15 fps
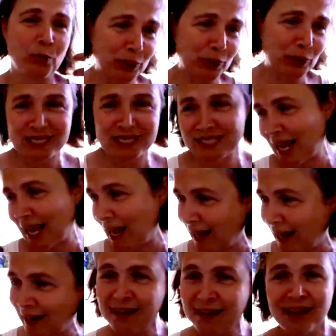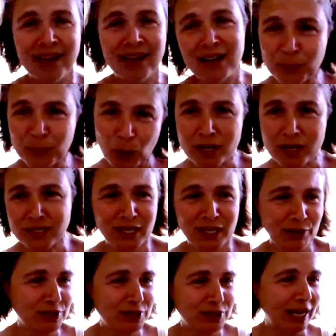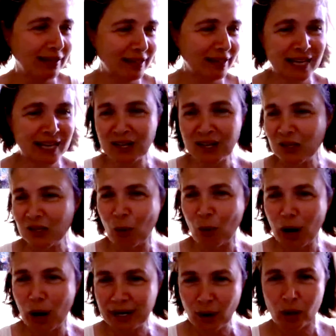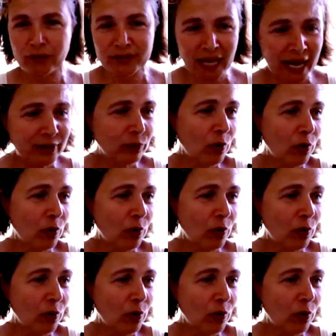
policing, prosecuting, legal work, and all of that,